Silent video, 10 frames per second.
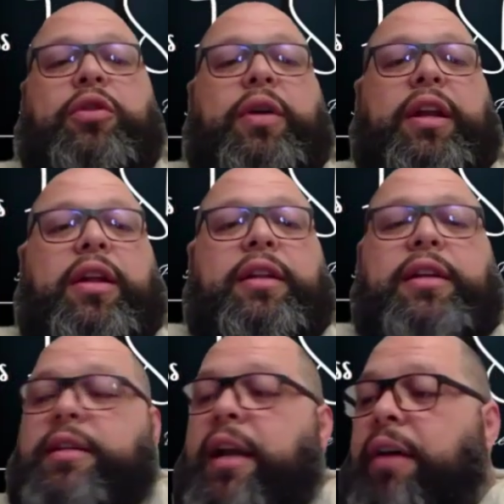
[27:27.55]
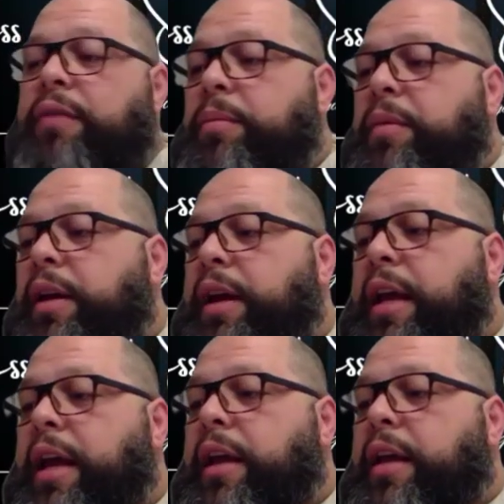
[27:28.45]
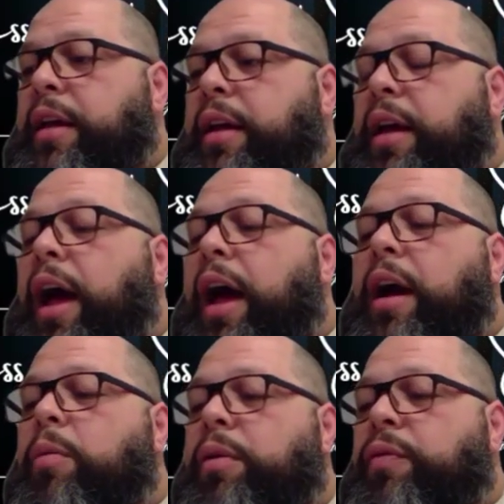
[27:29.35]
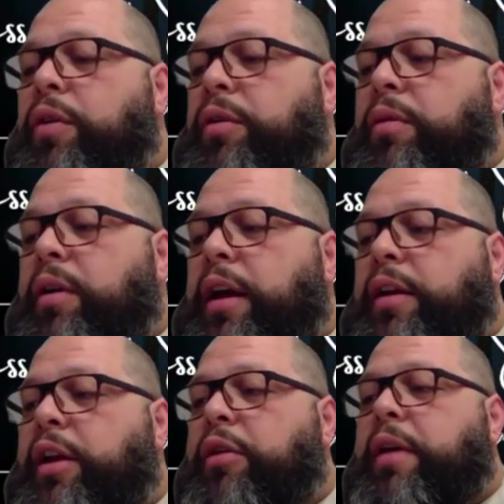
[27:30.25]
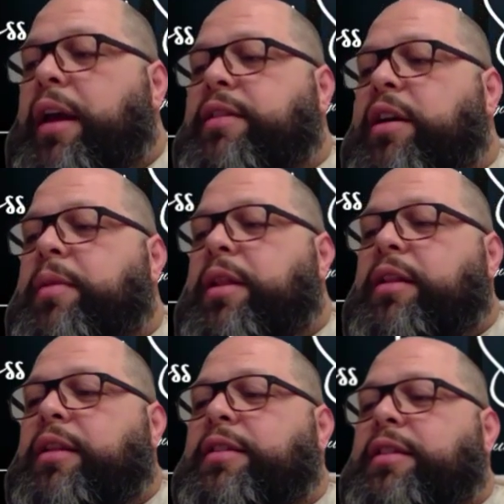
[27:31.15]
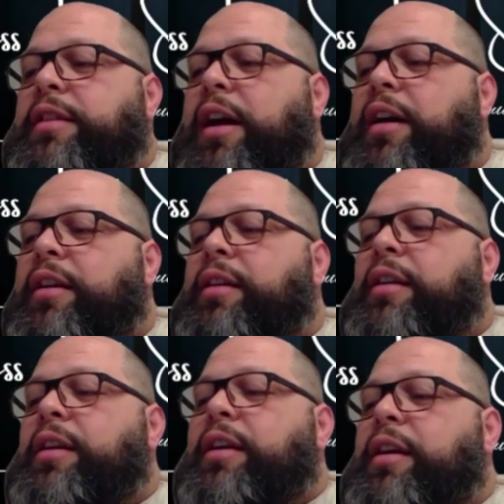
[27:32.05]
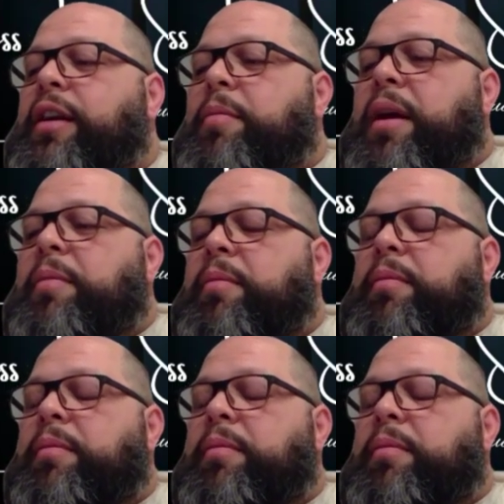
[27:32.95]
It doesn't have to. I got one for you, and you can't tell me that this is not gonna make